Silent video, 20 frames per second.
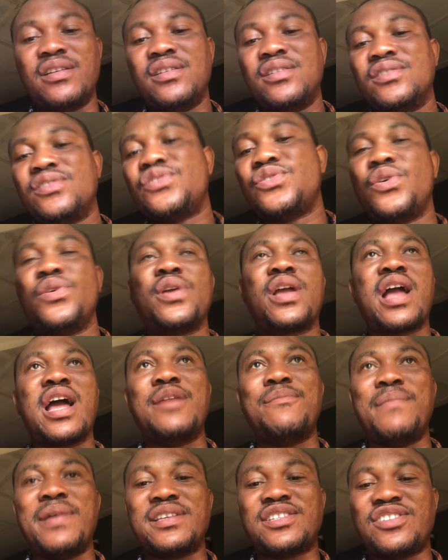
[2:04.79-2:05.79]
So you can
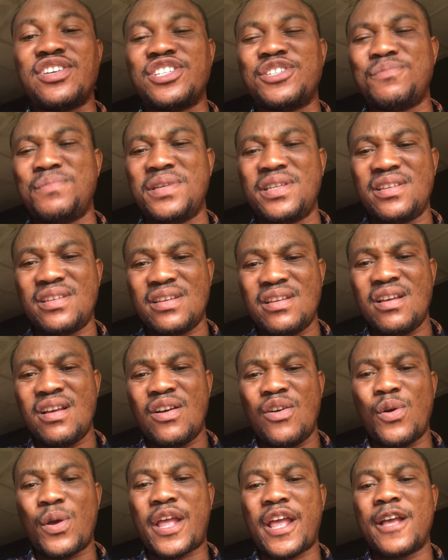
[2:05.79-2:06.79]
message me.
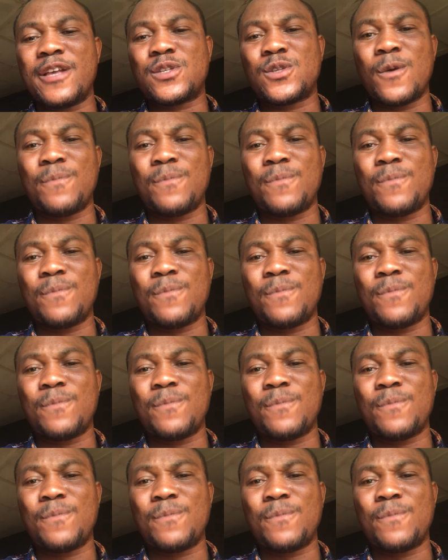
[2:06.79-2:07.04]
Okay, so